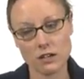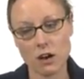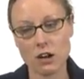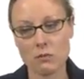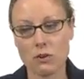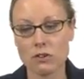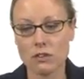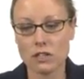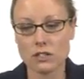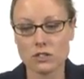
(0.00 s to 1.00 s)
the automotive
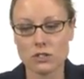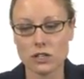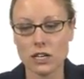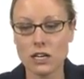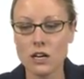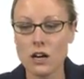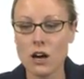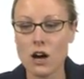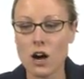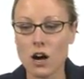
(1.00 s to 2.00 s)
industry.
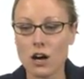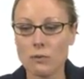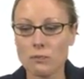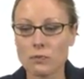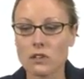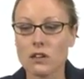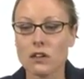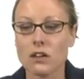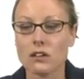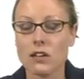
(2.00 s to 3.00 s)

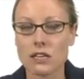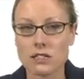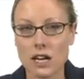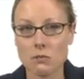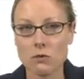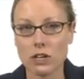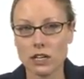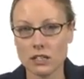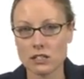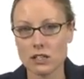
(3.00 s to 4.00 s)
Next time we'll
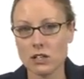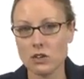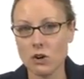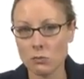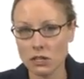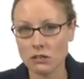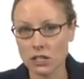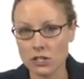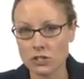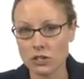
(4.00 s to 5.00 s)
get into the
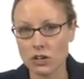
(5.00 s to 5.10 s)
nomenclature